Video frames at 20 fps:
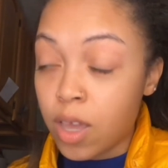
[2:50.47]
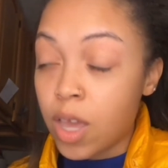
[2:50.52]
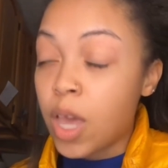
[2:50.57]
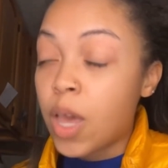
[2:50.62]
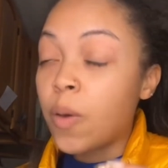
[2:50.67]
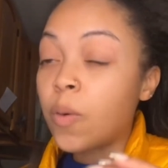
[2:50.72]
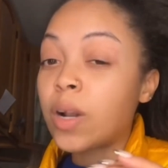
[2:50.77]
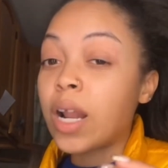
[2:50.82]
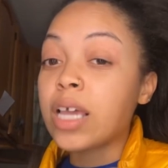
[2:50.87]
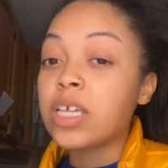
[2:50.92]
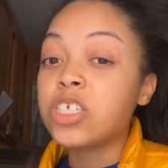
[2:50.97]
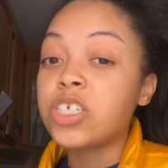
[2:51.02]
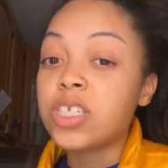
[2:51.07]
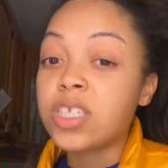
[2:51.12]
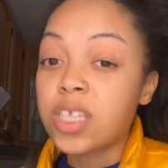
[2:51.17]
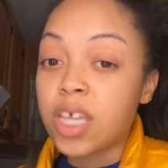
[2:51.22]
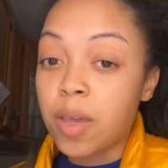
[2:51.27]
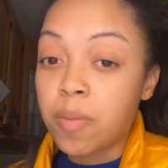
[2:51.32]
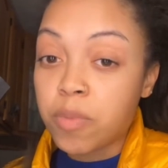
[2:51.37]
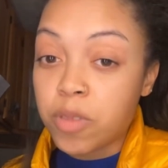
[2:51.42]
When I
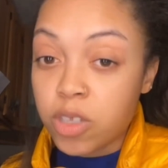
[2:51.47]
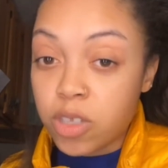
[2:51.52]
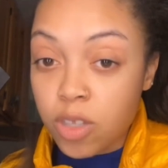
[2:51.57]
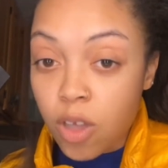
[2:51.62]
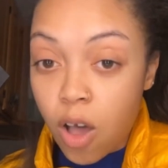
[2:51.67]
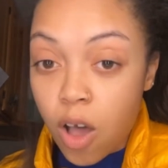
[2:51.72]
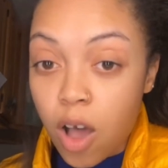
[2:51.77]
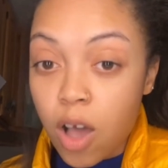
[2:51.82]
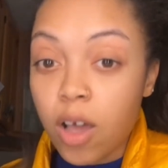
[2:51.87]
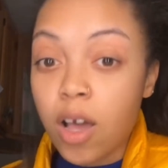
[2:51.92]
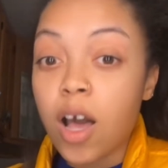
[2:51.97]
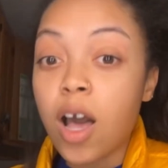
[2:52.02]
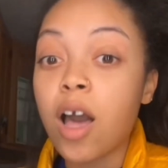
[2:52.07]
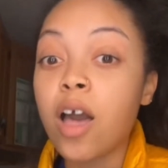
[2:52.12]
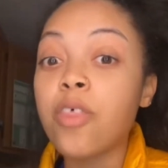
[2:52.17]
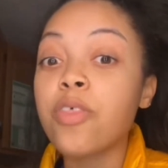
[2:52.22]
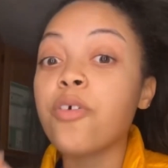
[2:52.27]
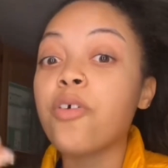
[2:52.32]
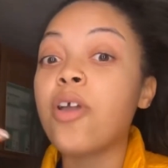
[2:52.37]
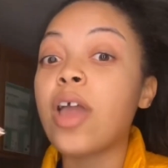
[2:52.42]
Shazam the song,
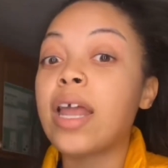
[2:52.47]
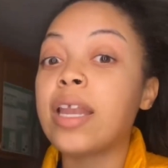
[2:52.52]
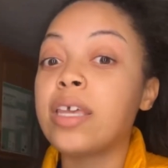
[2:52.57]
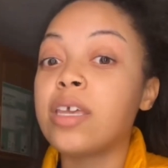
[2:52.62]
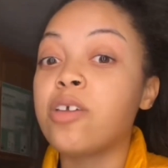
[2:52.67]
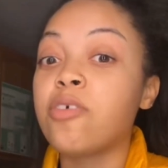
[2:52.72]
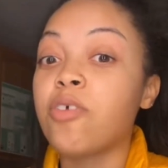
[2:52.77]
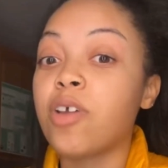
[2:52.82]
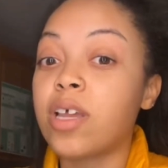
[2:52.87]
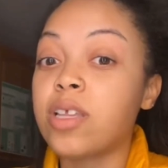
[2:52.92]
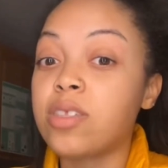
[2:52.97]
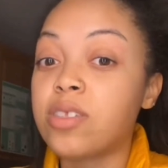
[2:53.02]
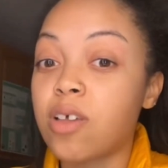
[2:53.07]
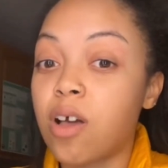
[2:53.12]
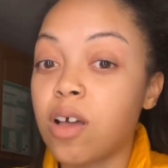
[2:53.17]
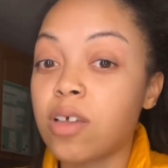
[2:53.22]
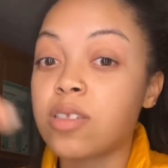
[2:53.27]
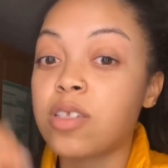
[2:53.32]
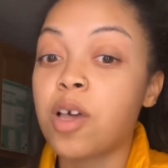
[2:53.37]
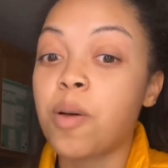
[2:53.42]
other Eddy Grant
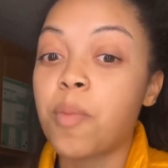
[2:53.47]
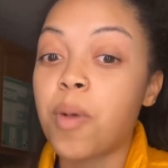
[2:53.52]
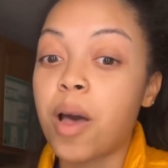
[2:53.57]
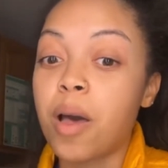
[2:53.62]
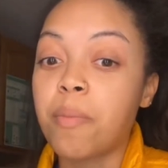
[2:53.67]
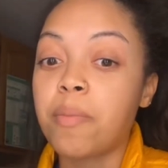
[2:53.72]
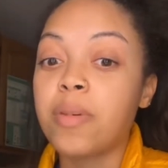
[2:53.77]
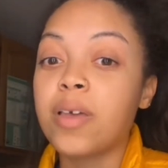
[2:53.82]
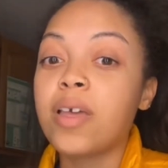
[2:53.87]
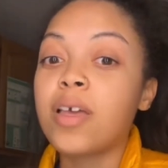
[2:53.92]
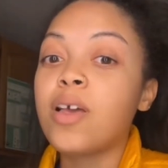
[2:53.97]
songs come up.